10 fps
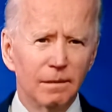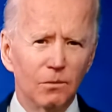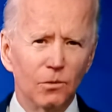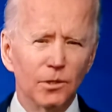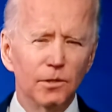
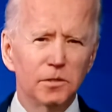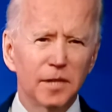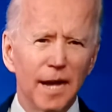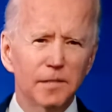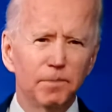We'll use
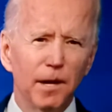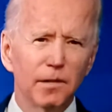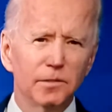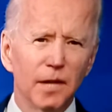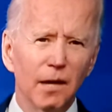taxpayers'
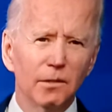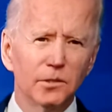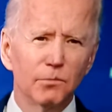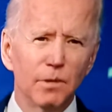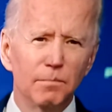dollars
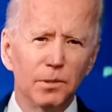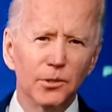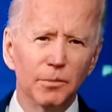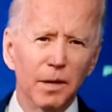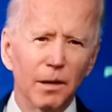to rebuild
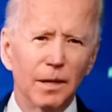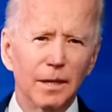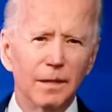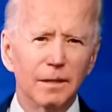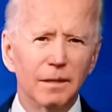America,
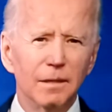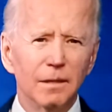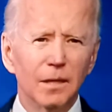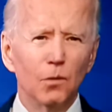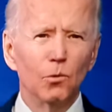
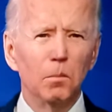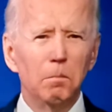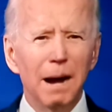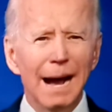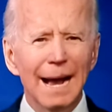will
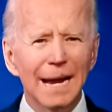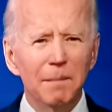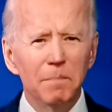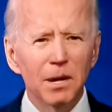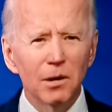buy
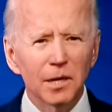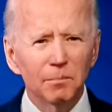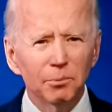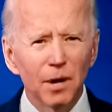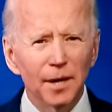American
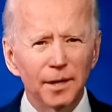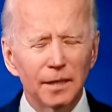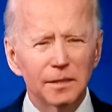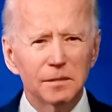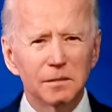
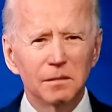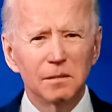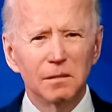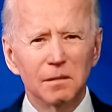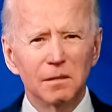products,
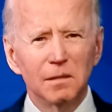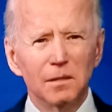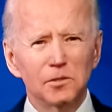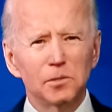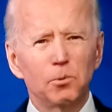
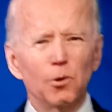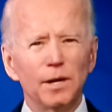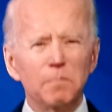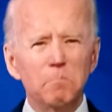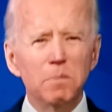
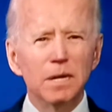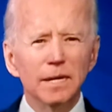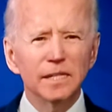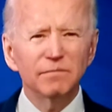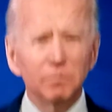supporting
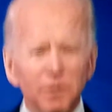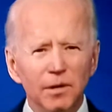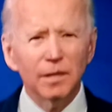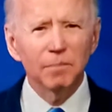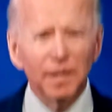millions of
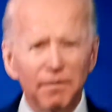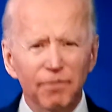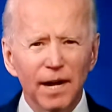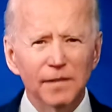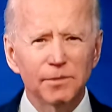American
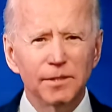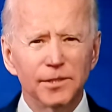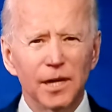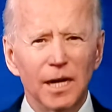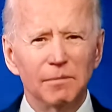manufacturing
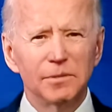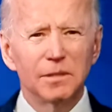jobs,